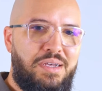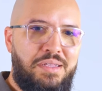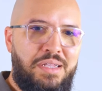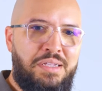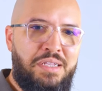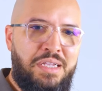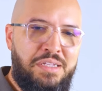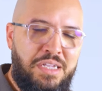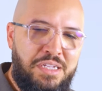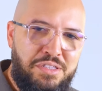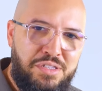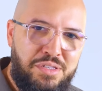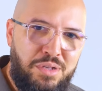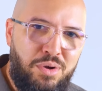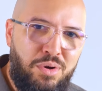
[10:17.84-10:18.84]
it, it,
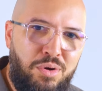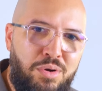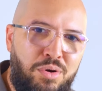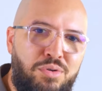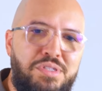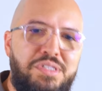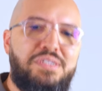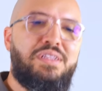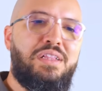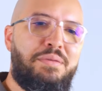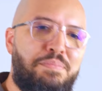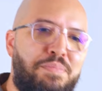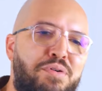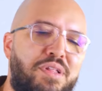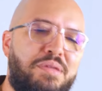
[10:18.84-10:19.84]
it's constantly
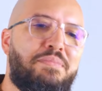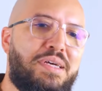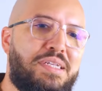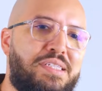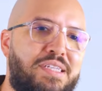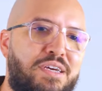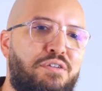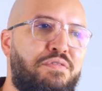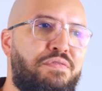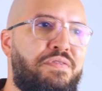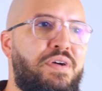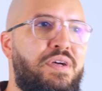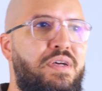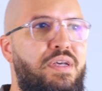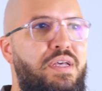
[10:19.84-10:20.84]
putting myself
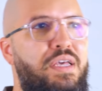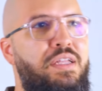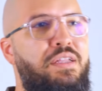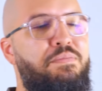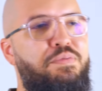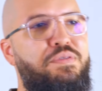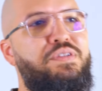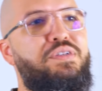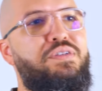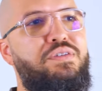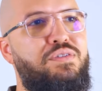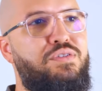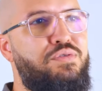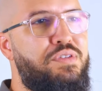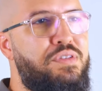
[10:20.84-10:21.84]
in a
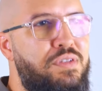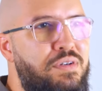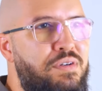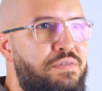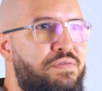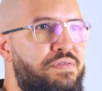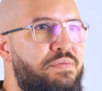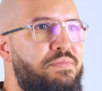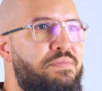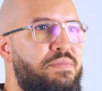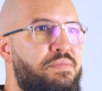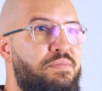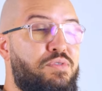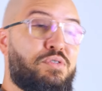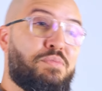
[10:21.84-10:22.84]
position to serve,
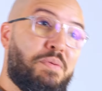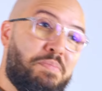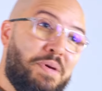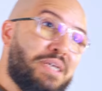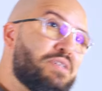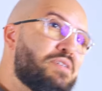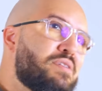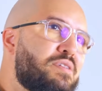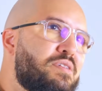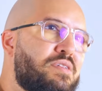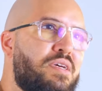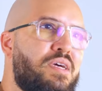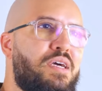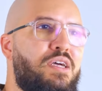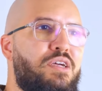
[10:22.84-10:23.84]
to be patient,
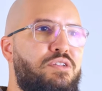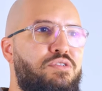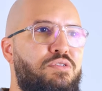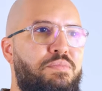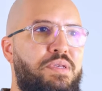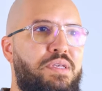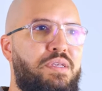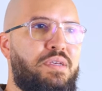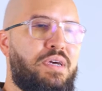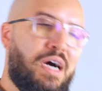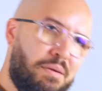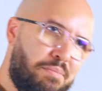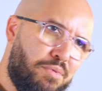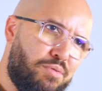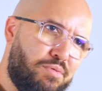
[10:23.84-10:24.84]
to be
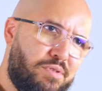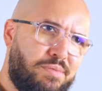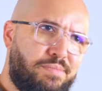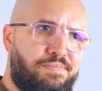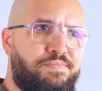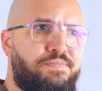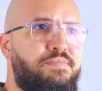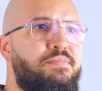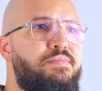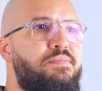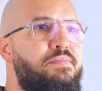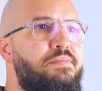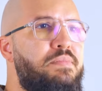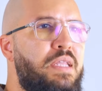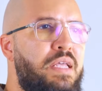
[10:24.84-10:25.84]
humbled.
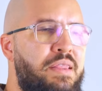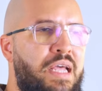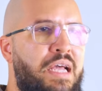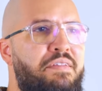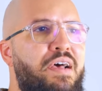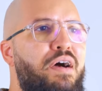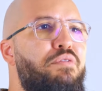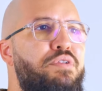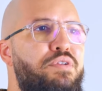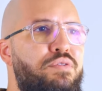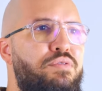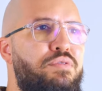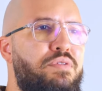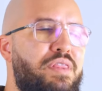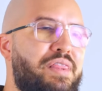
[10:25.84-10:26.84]
That's how
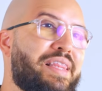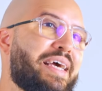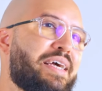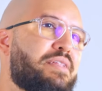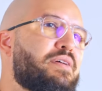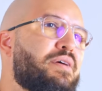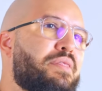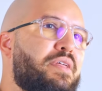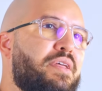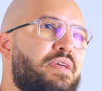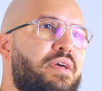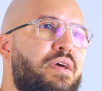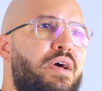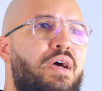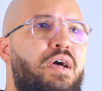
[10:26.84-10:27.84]
you lack nothing.
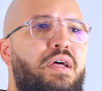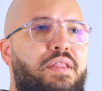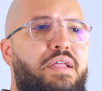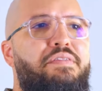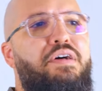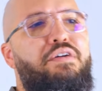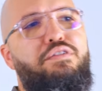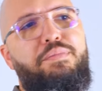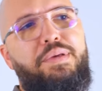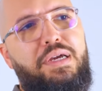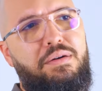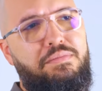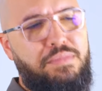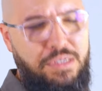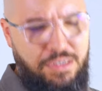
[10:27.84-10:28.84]
That's how you
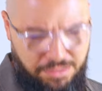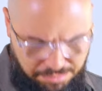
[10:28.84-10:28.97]
become